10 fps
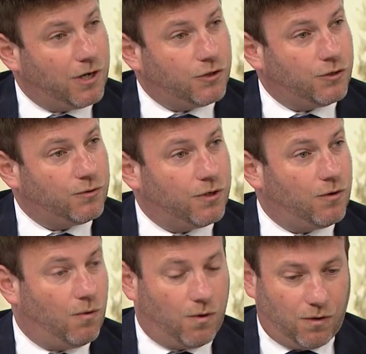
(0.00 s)
on our children
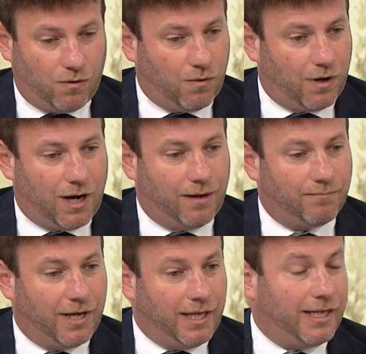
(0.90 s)
or
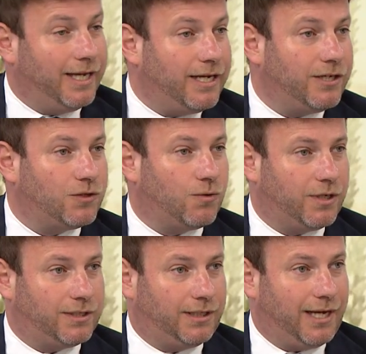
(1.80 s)
the eating
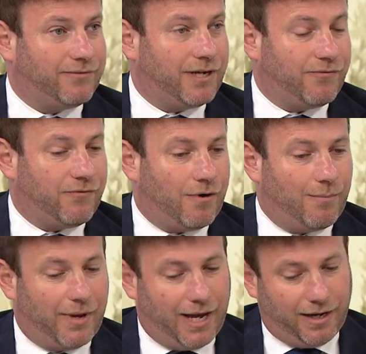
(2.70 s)
disorders that they have suffered
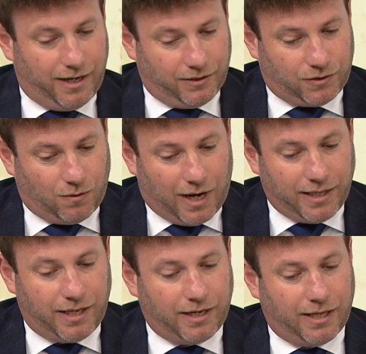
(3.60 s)
from. And so I
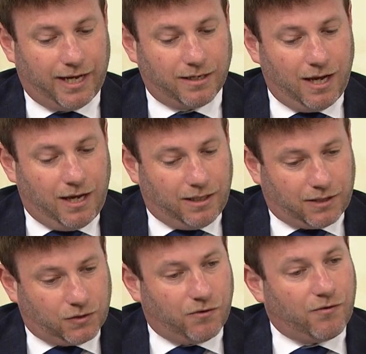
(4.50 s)
think that the
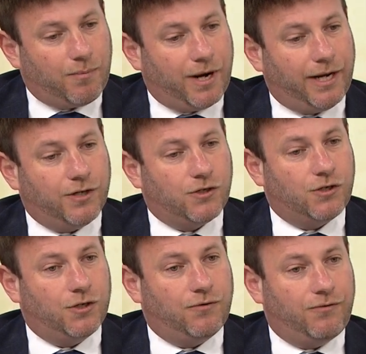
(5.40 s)
Conservative Party
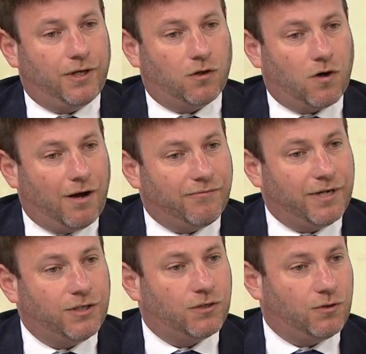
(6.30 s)
should feel
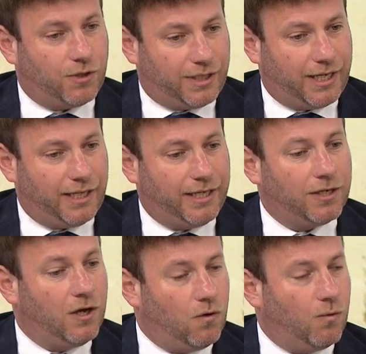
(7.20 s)
confident to articulate
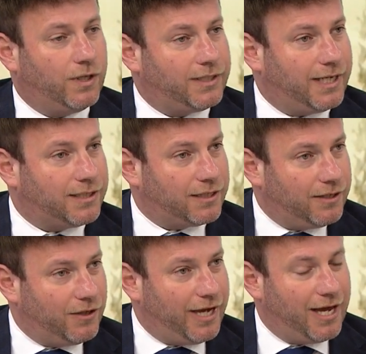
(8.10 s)
where it stands
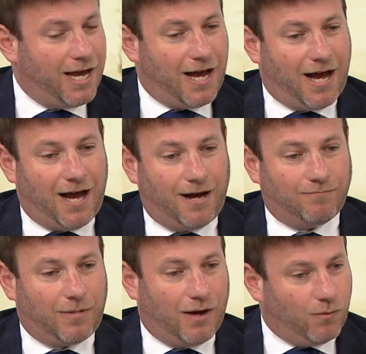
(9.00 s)
clearly.
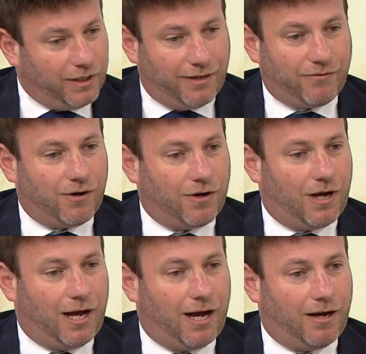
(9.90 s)
I will
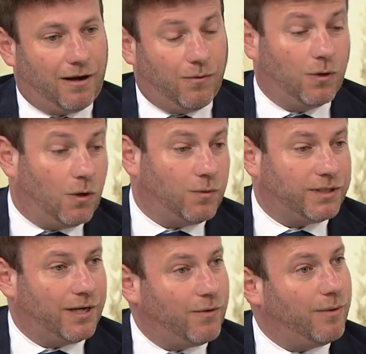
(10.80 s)

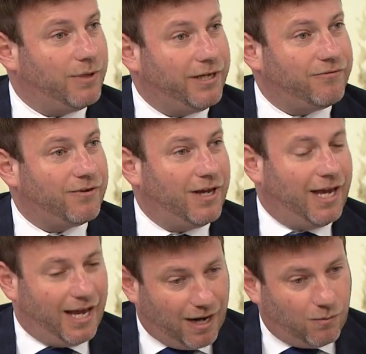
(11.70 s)
always say what I believe,
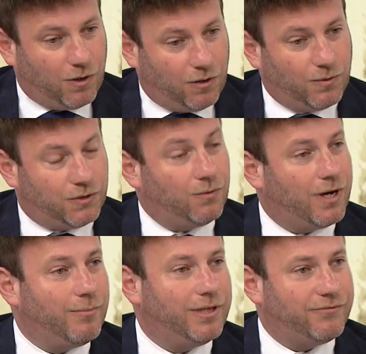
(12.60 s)
and I will always do
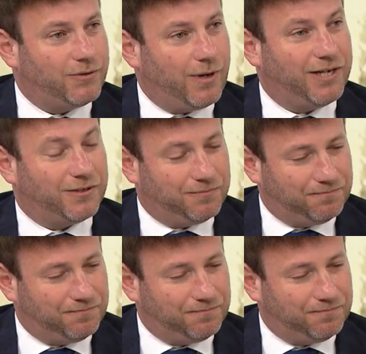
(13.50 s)
what I believe is right.